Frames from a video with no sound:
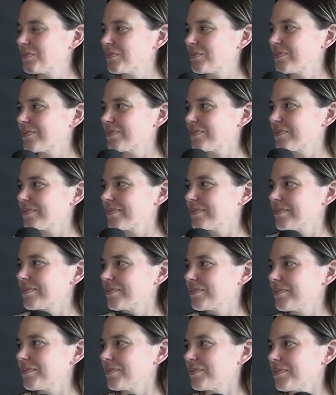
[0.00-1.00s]

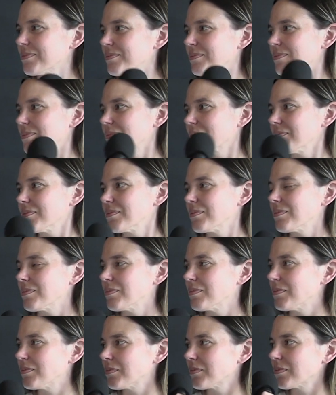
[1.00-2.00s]

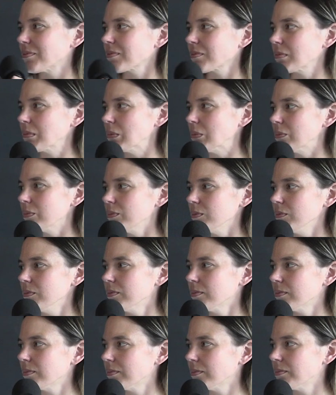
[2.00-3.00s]

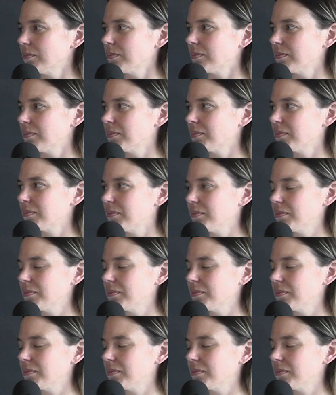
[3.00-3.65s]
The person shown says nothing.